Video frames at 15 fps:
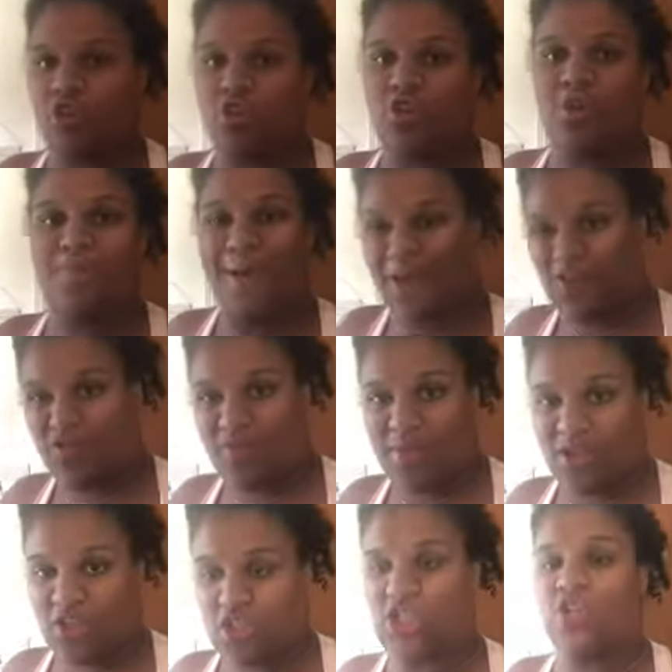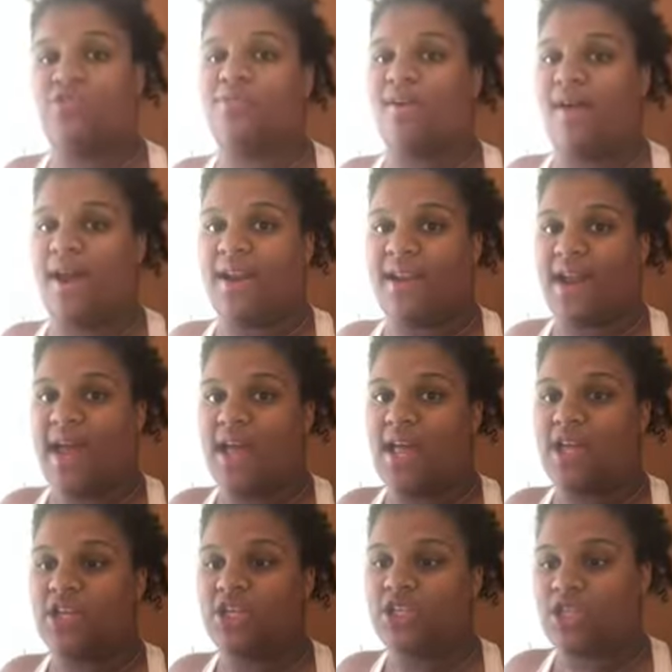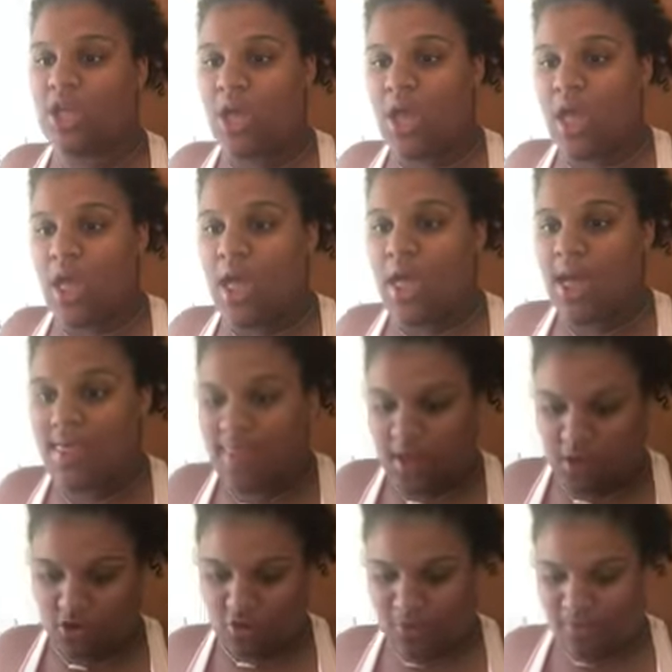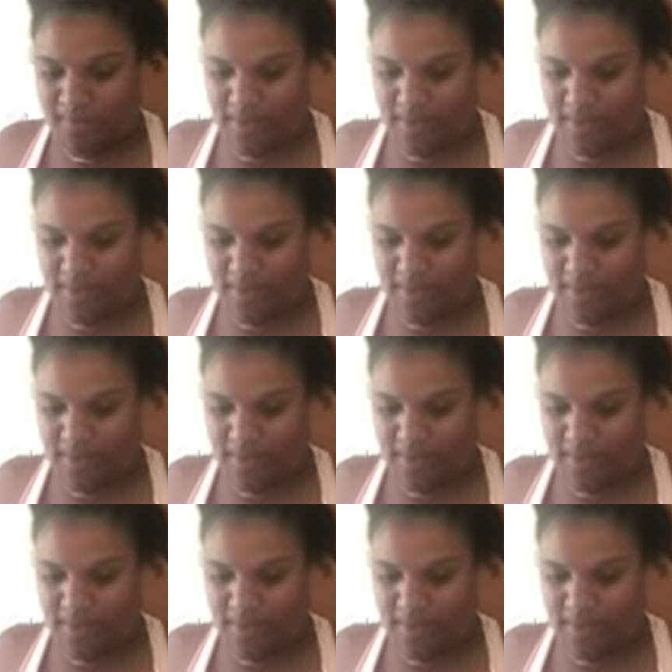gonna do mash for me and chips for my granddad, and then give my